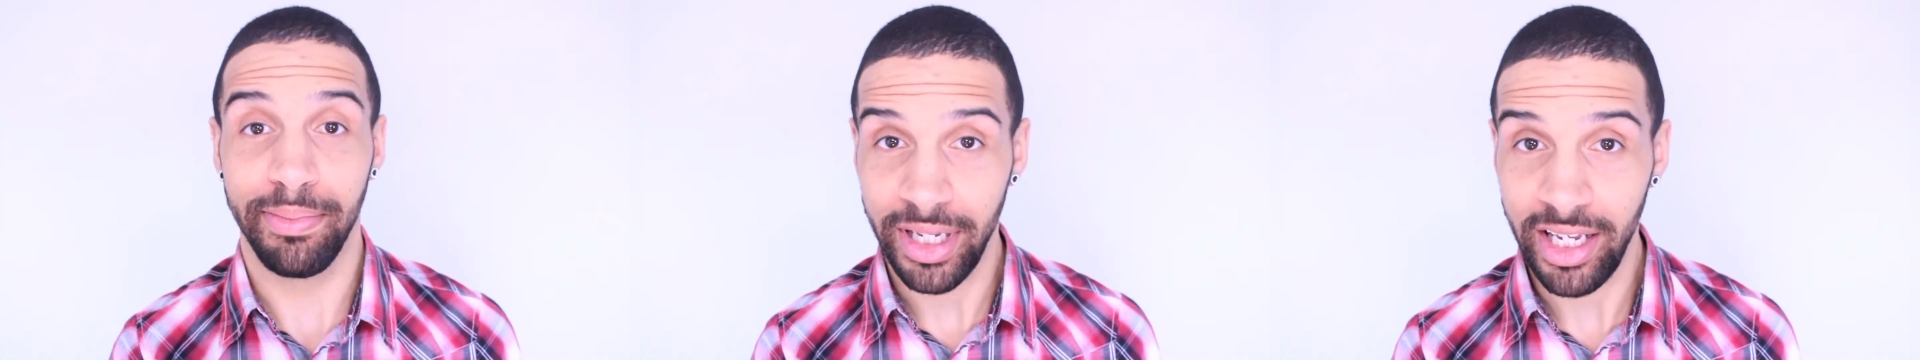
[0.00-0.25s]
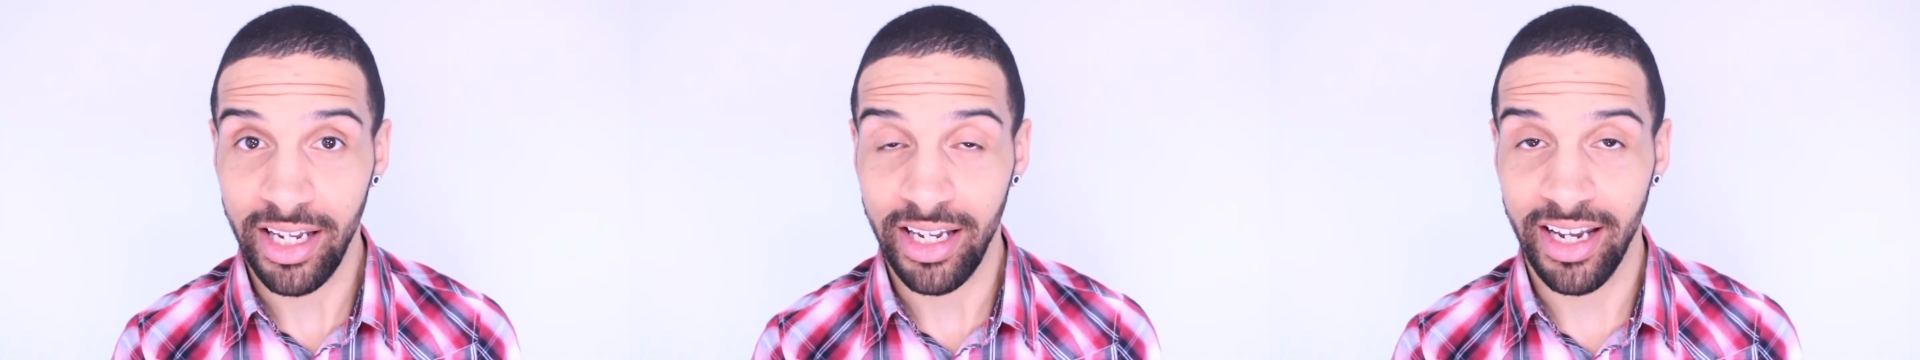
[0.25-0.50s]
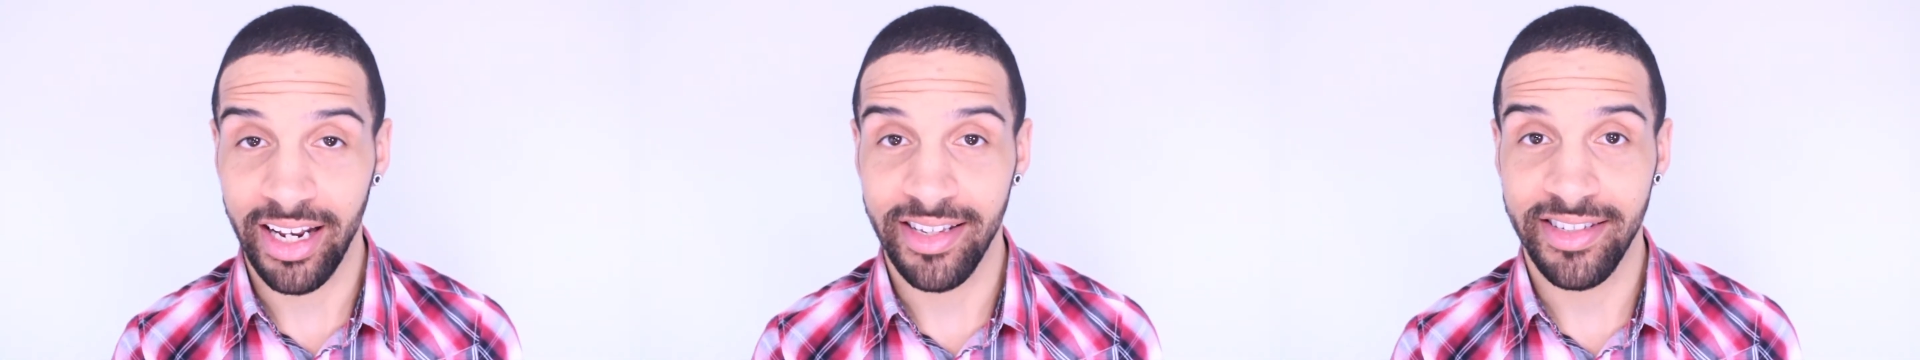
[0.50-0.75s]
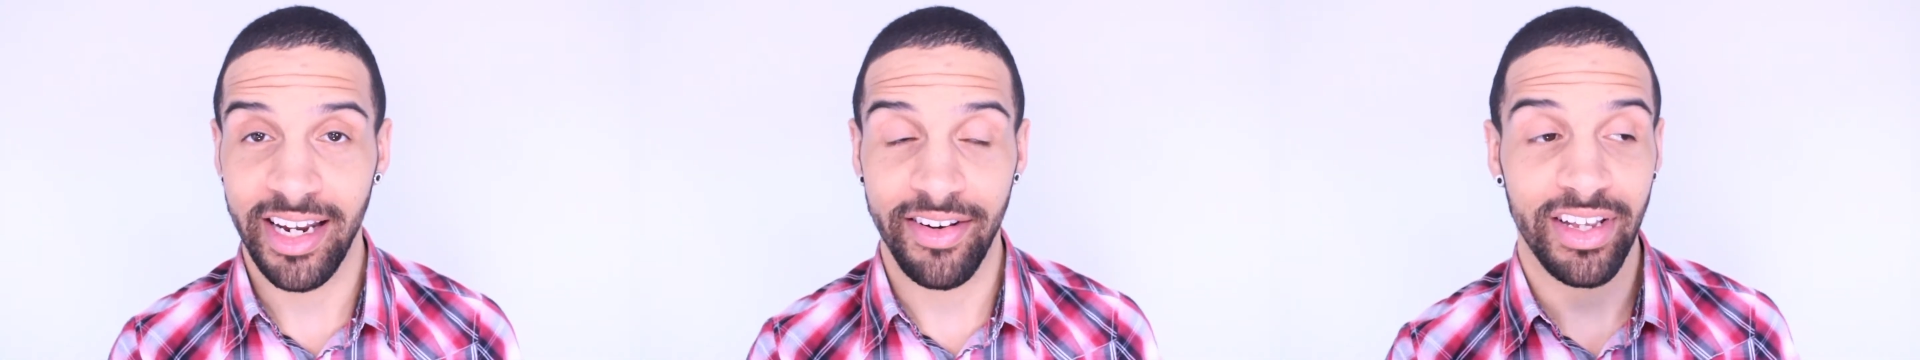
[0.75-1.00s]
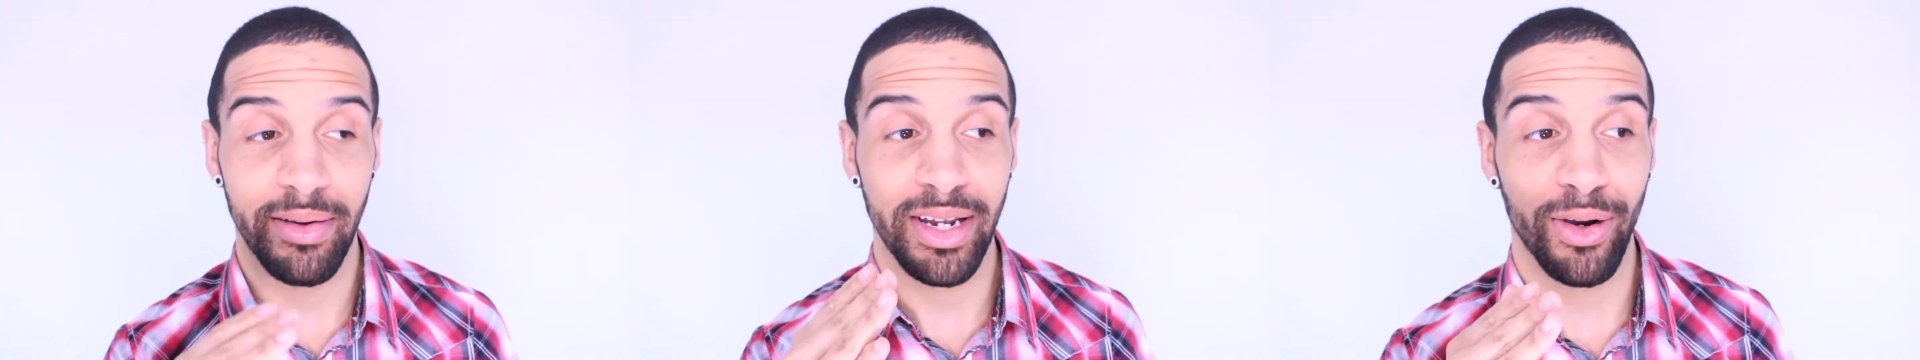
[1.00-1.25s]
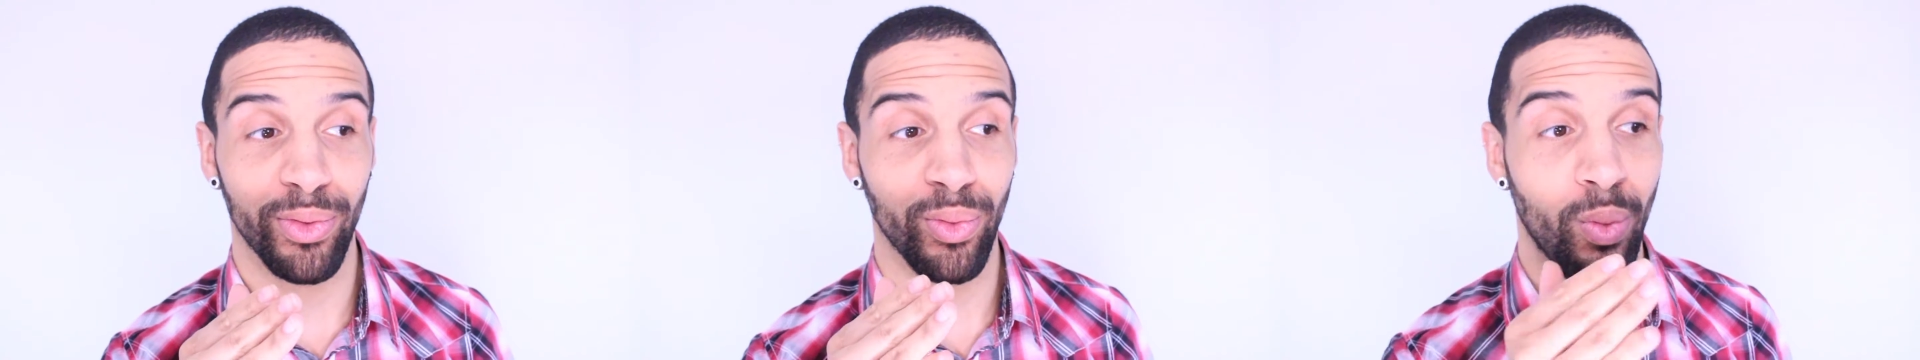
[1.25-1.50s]
pee and instead of
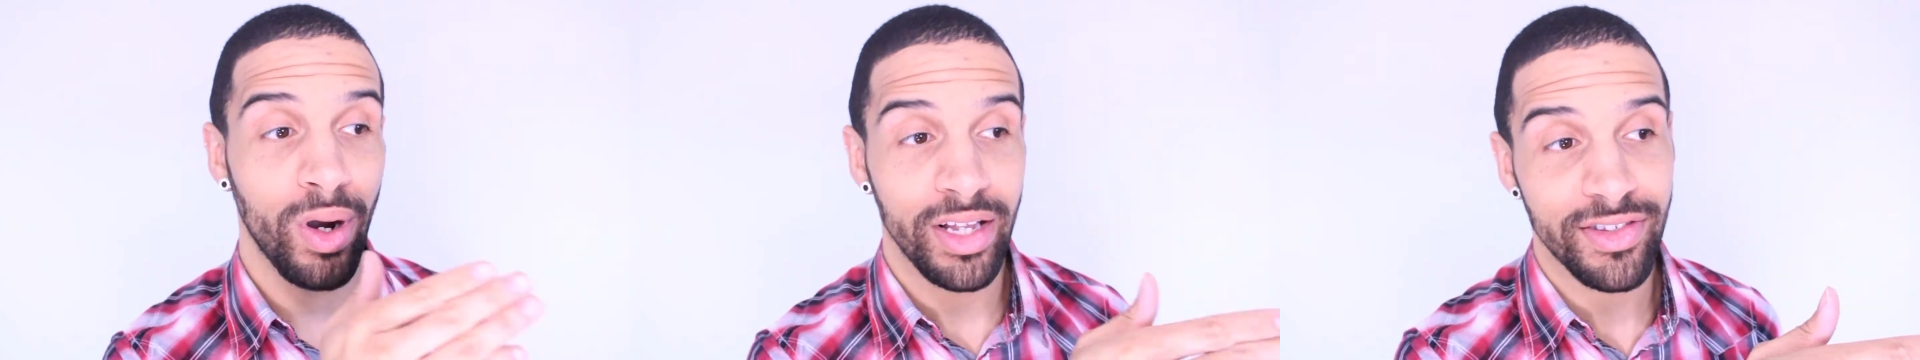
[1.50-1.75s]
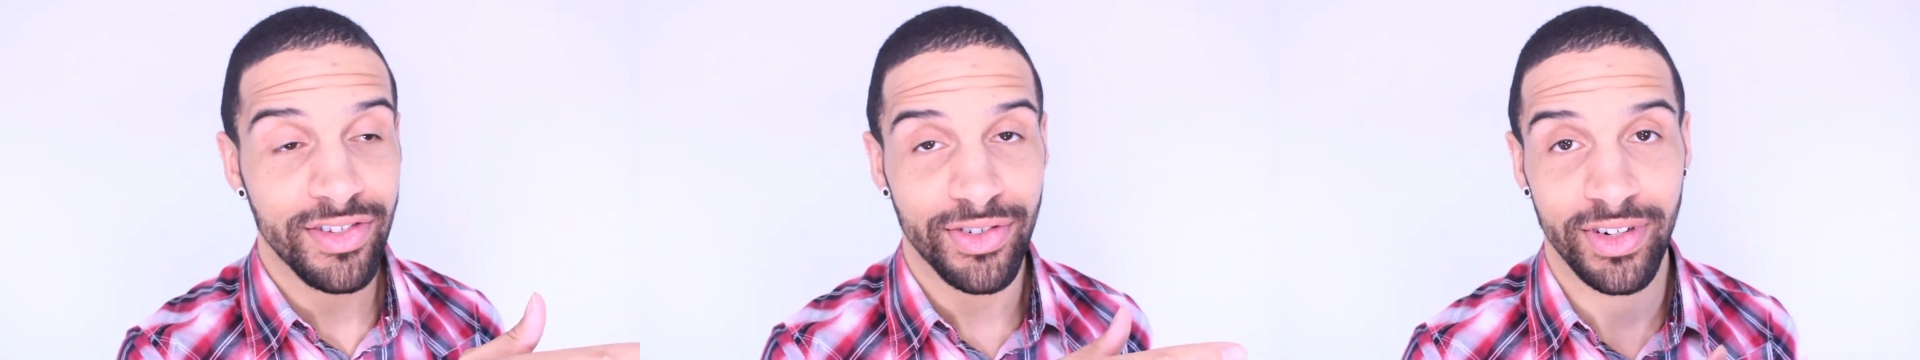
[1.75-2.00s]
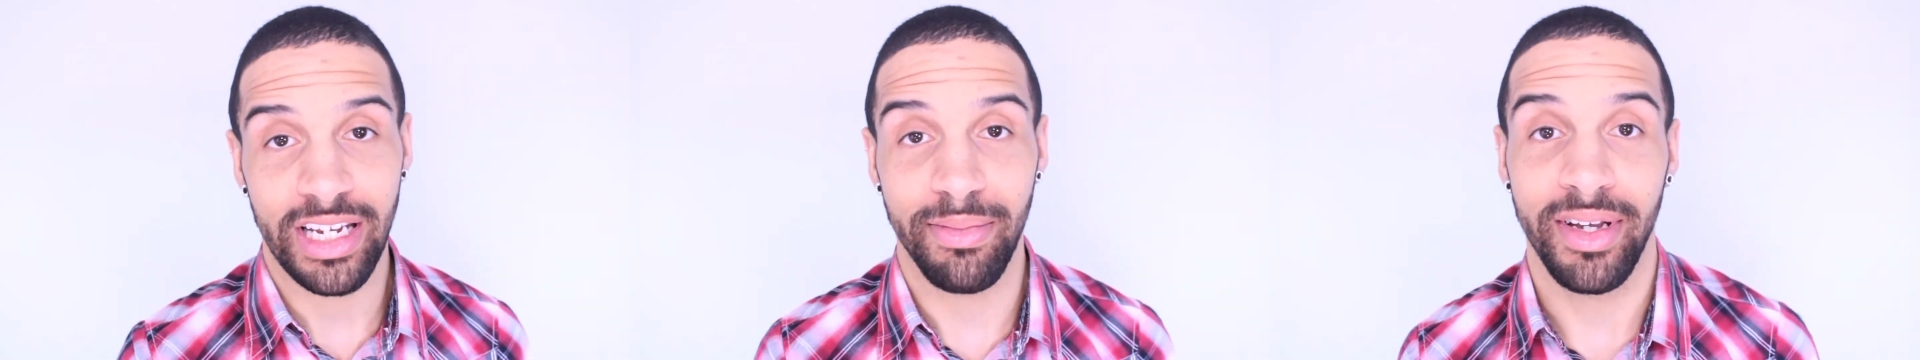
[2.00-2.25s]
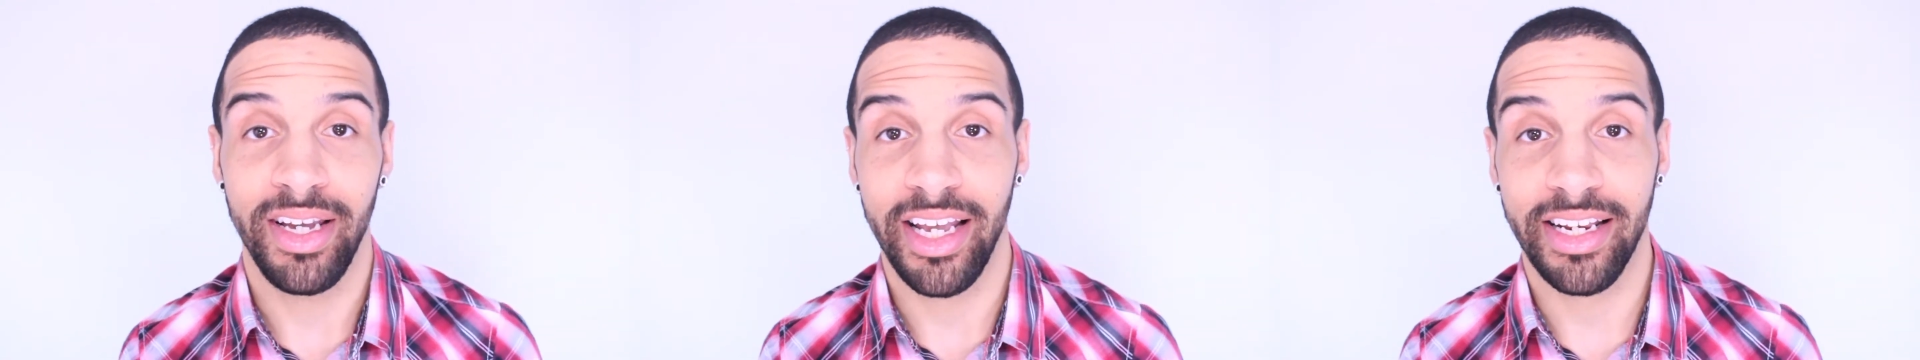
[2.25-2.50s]
coming out in one stream,